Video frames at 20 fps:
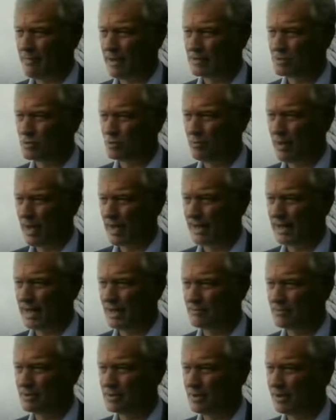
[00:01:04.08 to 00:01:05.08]
of mental
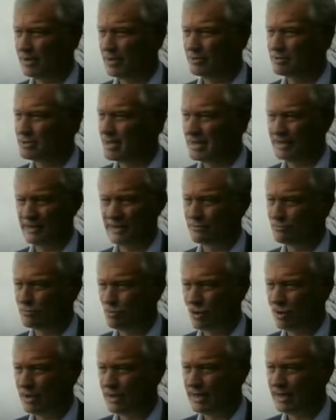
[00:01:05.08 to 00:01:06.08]
backup, you know, I don't see anything
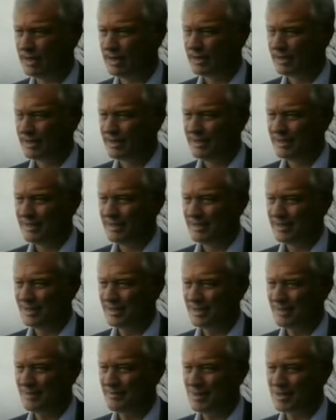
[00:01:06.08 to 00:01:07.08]
wrong in it.
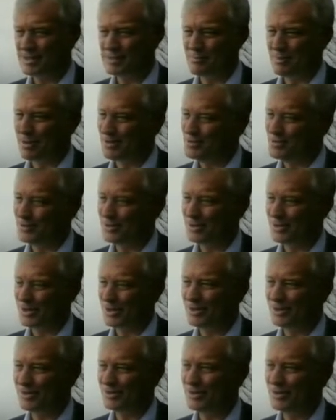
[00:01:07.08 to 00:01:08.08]
Um, I suppose you could
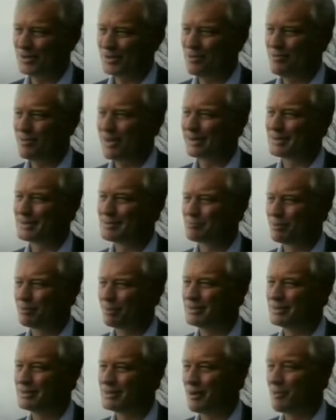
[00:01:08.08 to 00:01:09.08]
argue that Eubank is
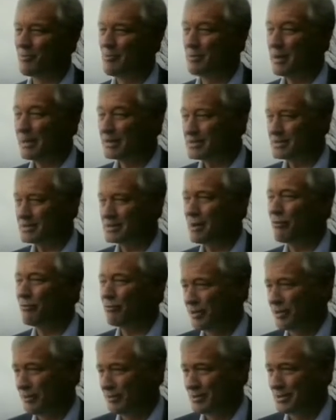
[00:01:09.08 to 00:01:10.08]
probably his own best
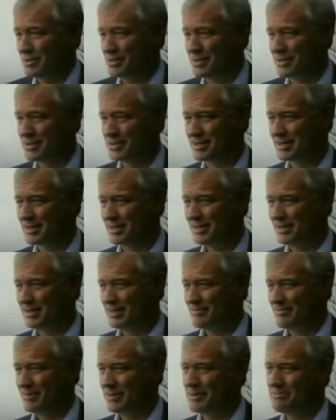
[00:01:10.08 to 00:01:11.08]
self-hypnotist,
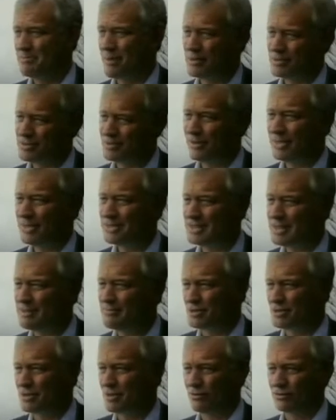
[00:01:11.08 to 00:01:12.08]
that he motivates
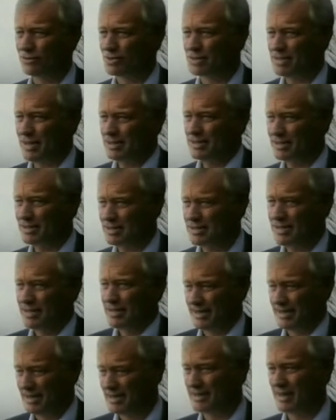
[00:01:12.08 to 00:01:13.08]
himself to such an
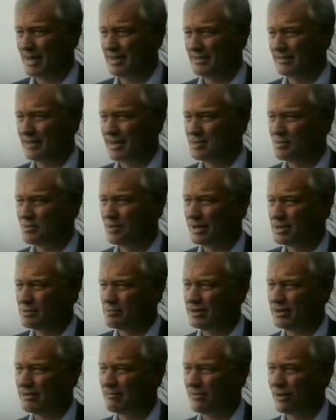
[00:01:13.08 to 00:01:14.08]
extent, and that's why
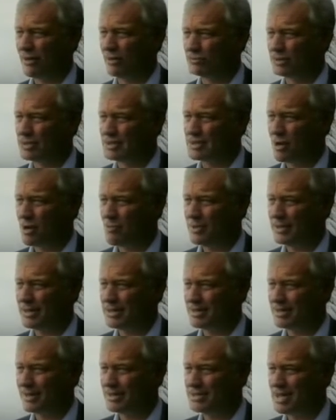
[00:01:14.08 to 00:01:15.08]
he's been involved in so
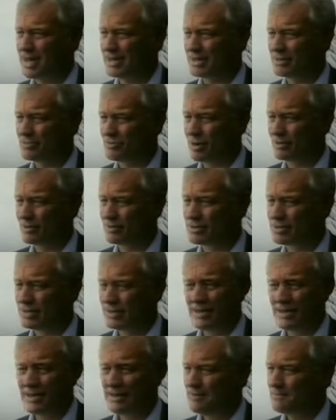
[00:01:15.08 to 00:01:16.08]
many titanic struggles.
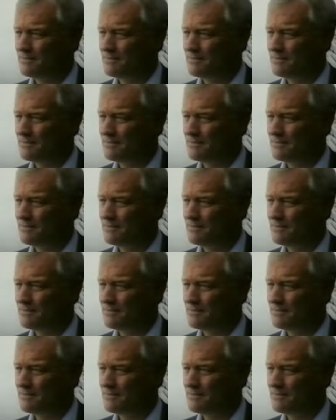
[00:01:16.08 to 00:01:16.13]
